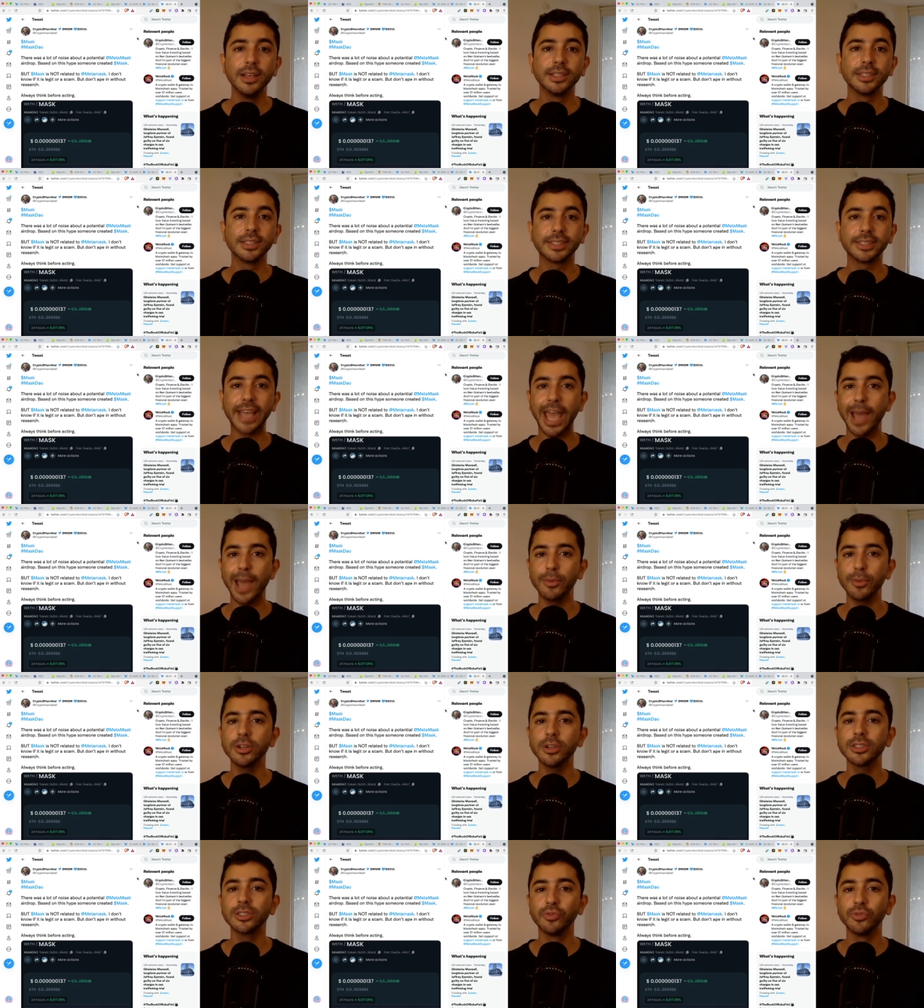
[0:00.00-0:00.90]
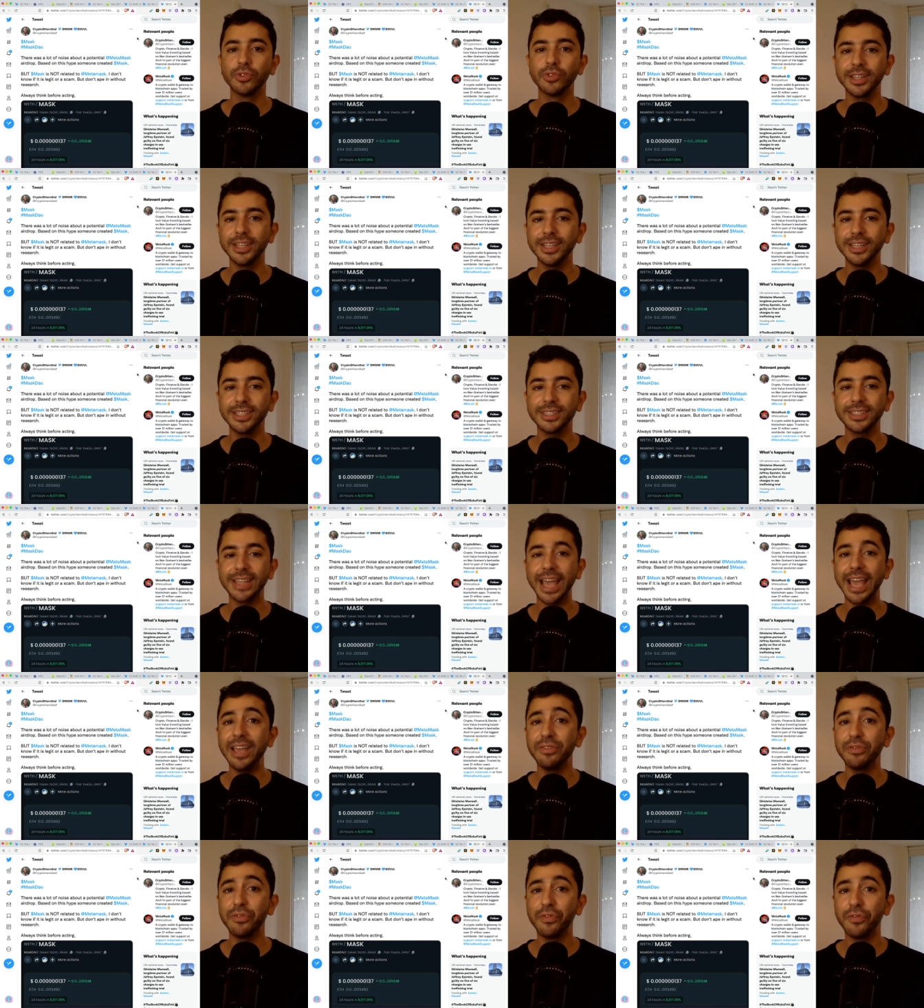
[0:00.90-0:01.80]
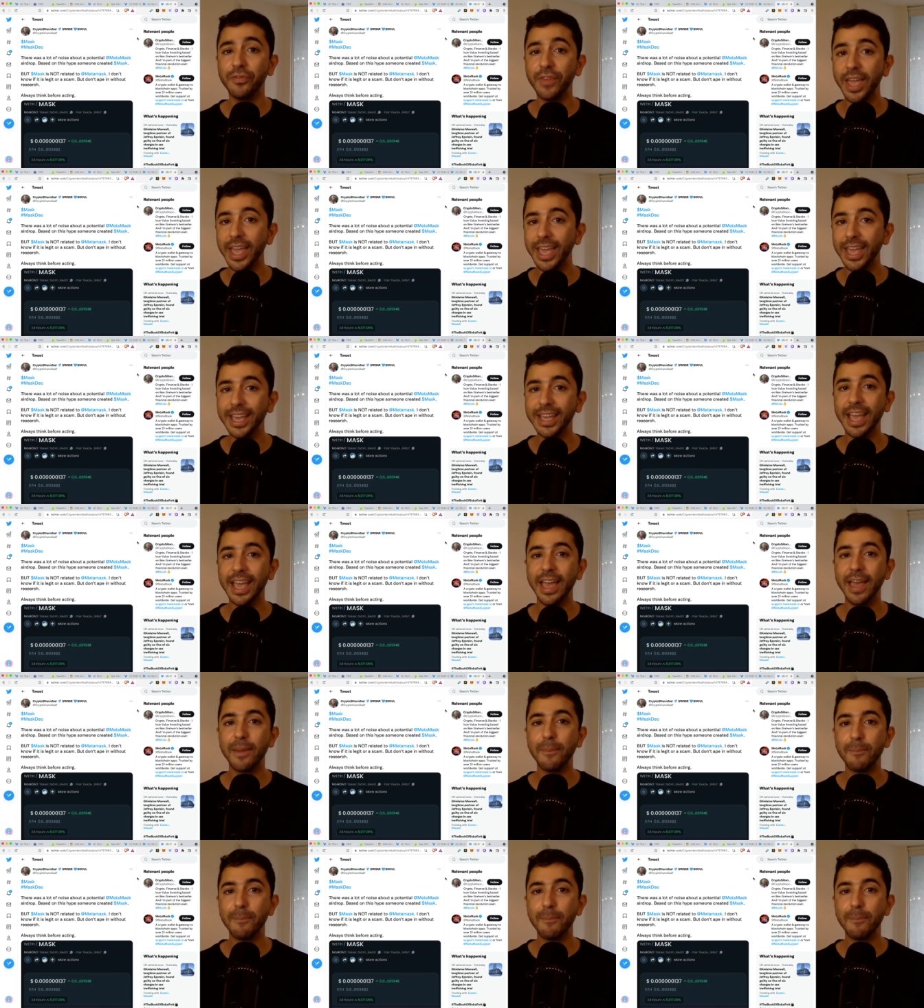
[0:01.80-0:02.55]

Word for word: Scammers released a fake